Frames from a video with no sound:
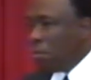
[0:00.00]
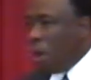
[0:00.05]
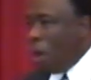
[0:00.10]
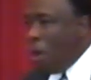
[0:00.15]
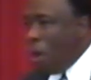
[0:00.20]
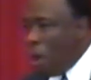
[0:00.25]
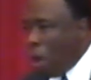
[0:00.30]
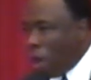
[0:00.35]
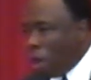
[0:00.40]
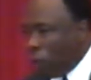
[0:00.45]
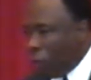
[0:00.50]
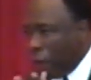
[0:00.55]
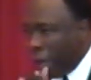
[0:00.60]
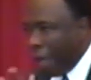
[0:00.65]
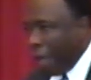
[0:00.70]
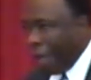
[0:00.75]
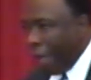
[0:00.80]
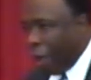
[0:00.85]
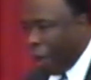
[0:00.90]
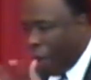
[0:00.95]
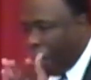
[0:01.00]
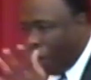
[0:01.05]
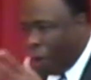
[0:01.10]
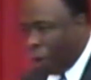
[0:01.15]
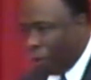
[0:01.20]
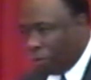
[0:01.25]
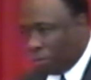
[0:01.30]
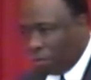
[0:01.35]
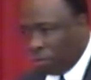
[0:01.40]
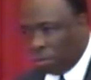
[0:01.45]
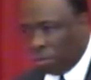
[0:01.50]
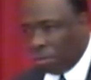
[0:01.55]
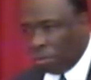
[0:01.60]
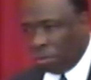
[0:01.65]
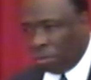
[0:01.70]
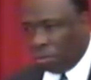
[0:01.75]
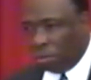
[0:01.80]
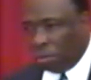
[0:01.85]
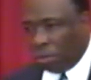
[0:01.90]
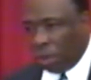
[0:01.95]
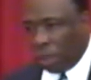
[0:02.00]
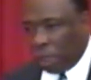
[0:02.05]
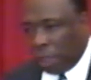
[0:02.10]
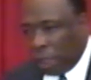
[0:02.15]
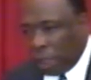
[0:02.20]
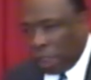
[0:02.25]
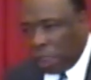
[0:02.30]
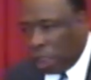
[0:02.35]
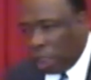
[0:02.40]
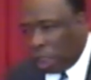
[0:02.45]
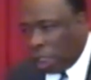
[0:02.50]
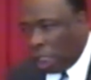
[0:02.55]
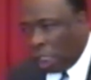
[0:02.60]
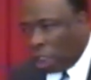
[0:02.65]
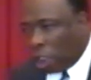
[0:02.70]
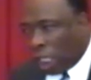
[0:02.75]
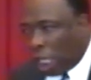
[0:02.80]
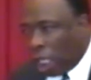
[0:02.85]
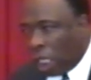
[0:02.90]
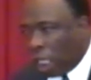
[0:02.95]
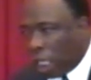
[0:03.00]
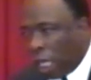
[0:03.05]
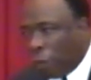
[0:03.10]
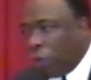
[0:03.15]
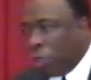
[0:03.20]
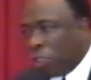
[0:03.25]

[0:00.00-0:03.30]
All the way home. She didn't say anything.